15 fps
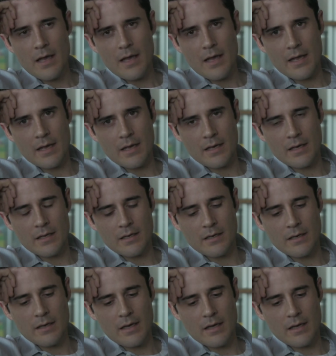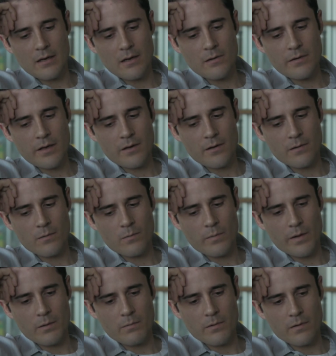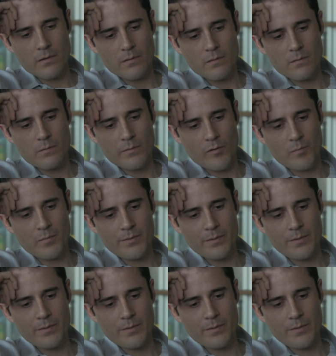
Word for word: And at Odeo, we were we were